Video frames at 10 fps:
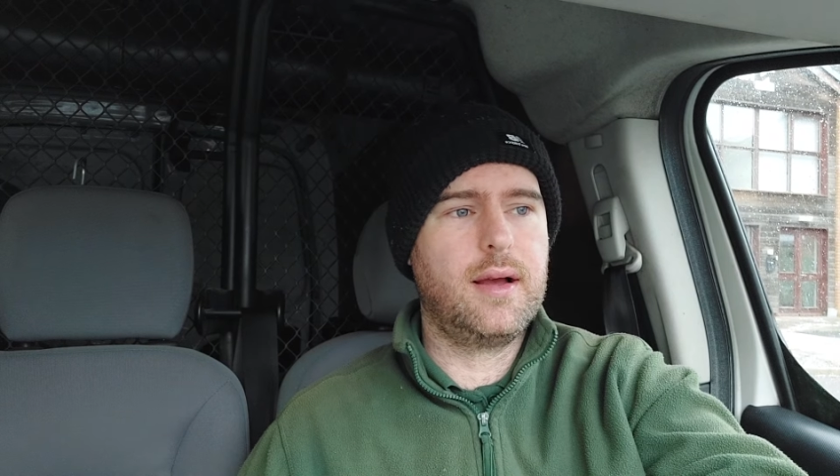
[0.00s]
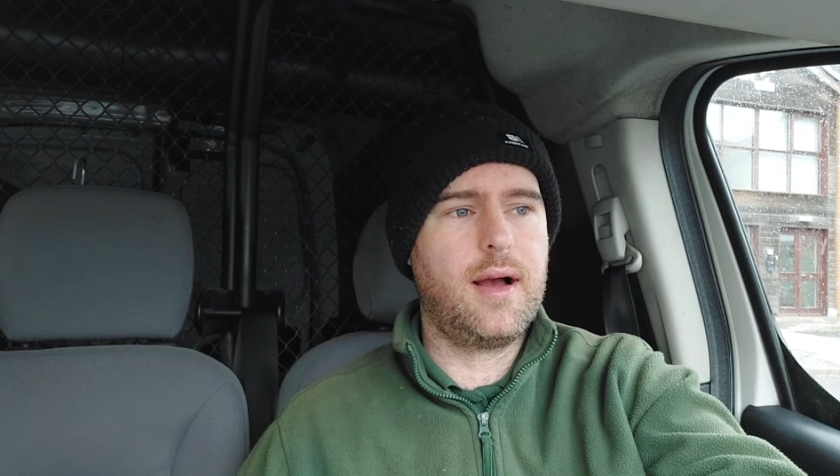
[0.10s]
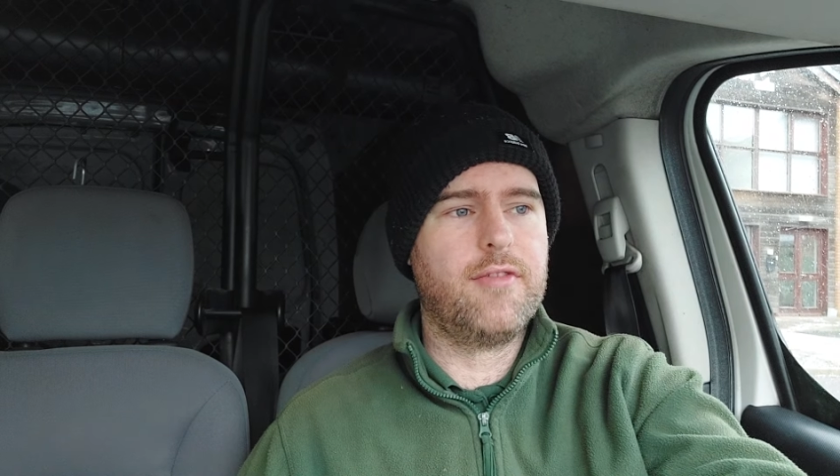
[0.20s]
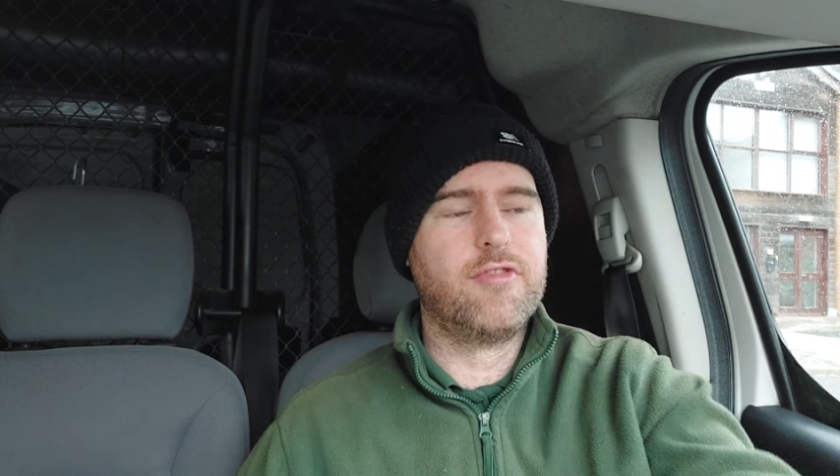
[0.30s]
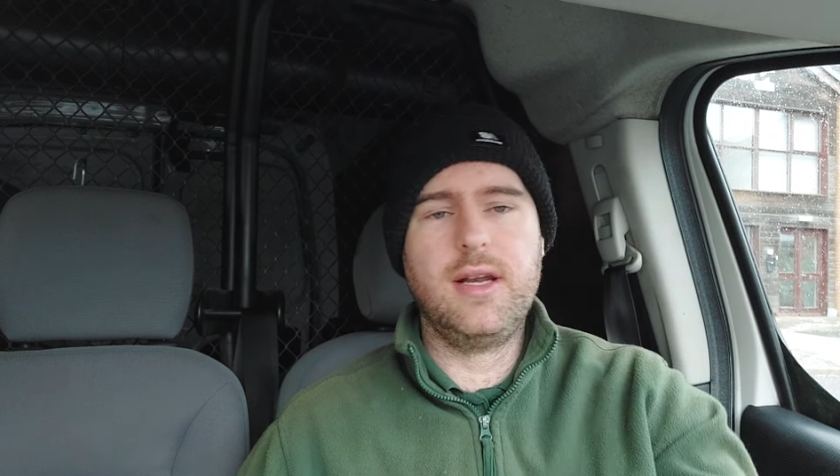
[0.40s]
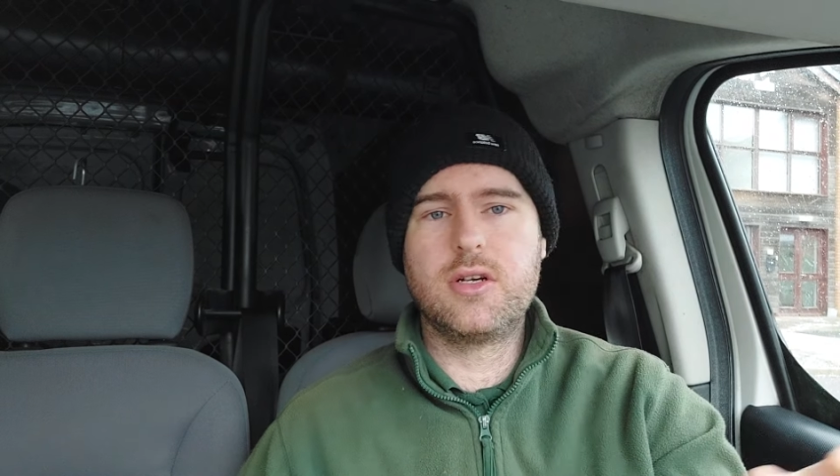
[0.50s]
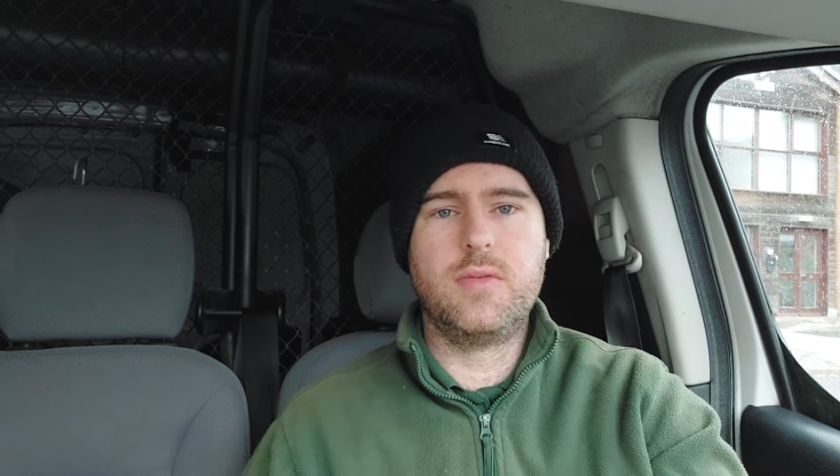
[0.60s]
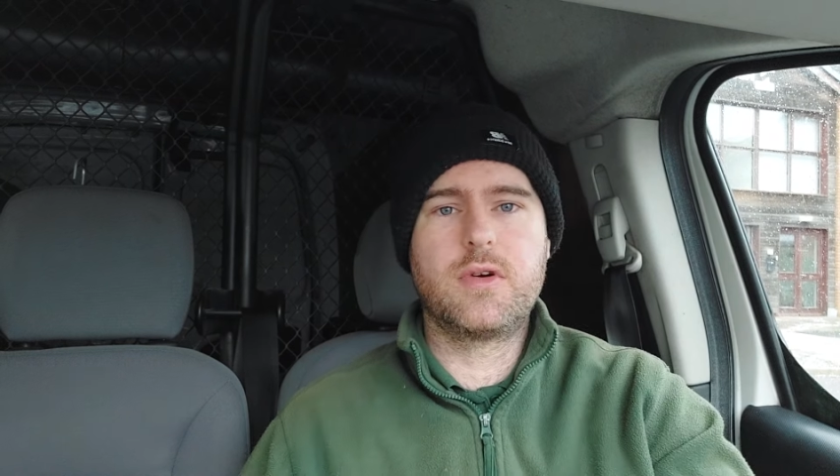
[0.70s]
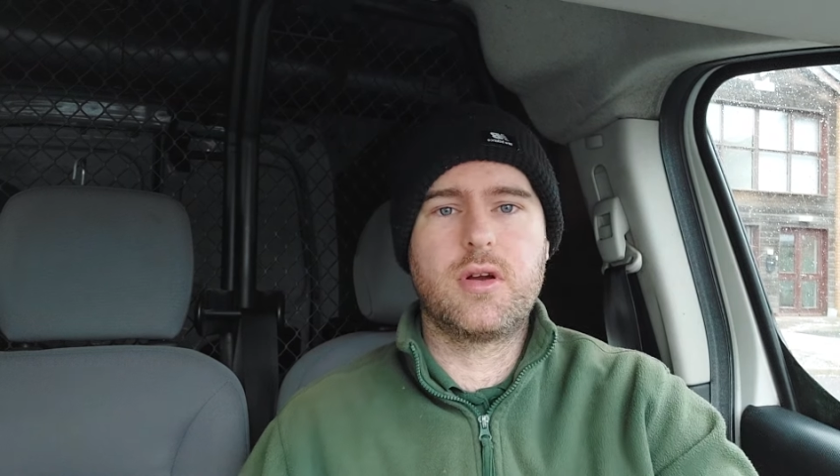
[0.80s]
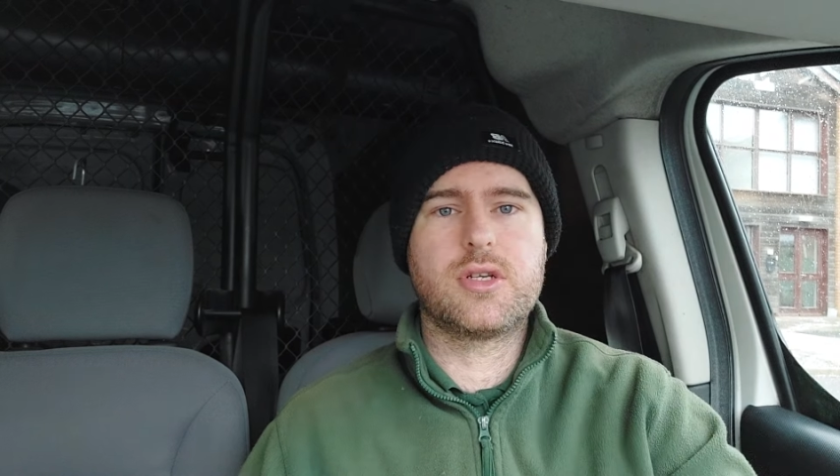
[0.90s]
I've really
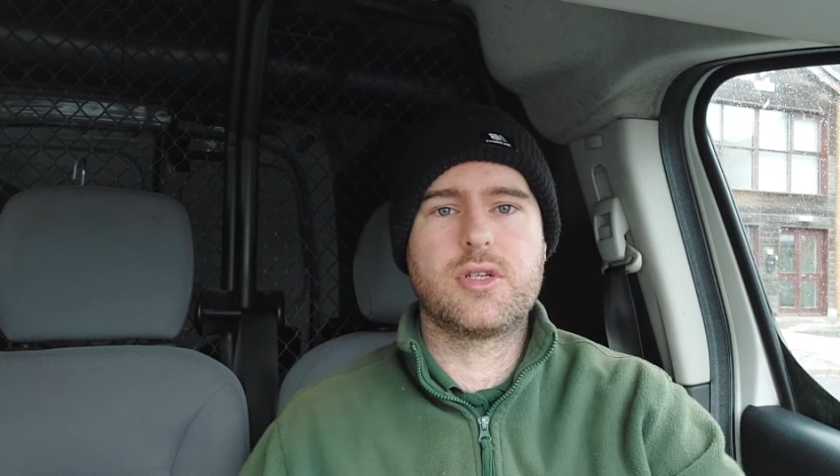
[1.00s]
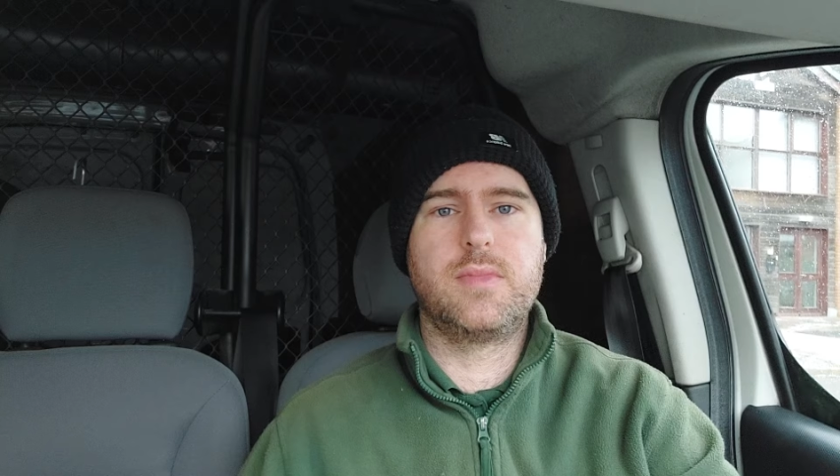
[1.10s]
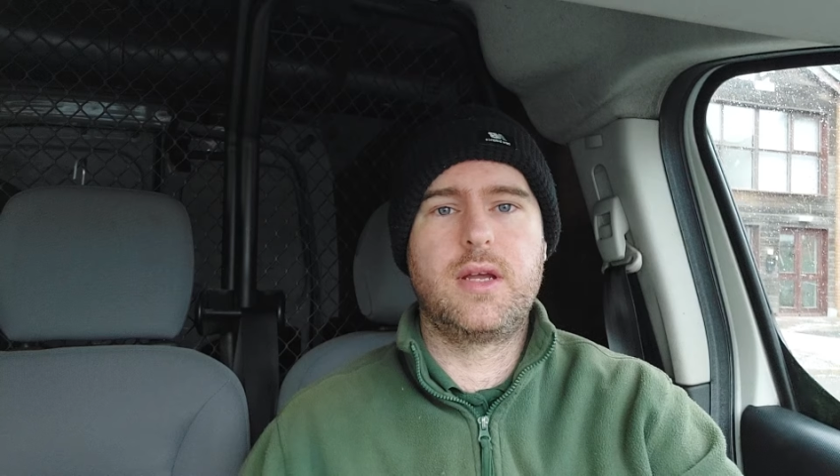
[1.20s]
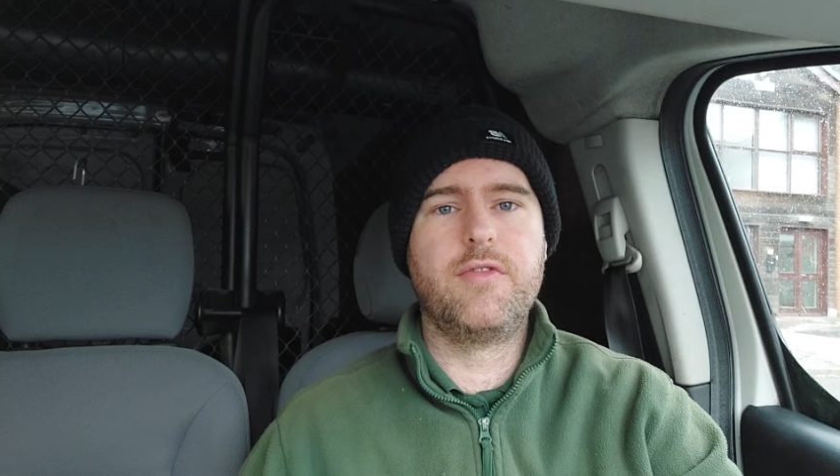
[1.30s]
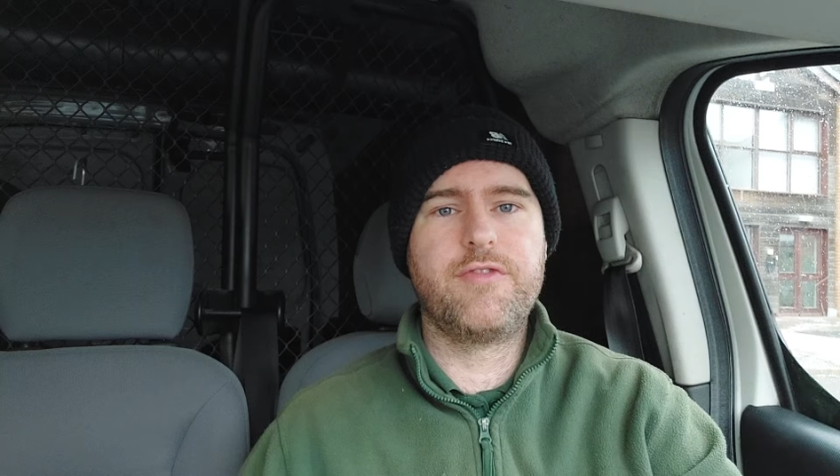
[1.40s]
come across something